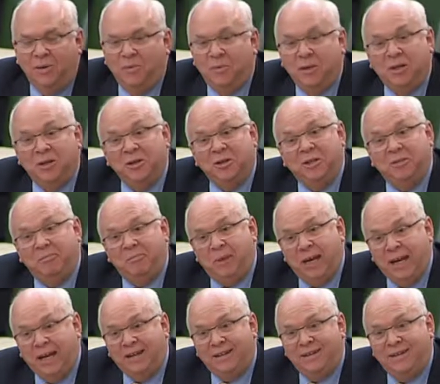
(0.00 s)
We could
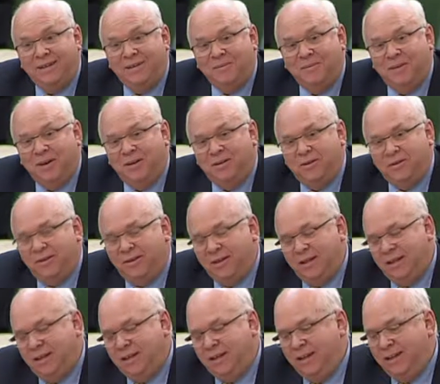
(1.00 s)
debate whether
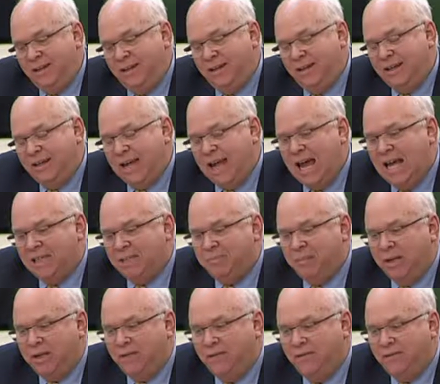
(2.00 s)
the, the
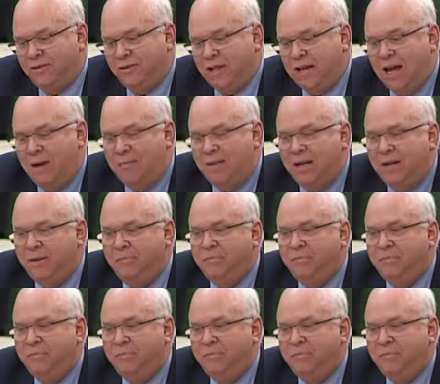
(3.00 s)
aspect of this, how many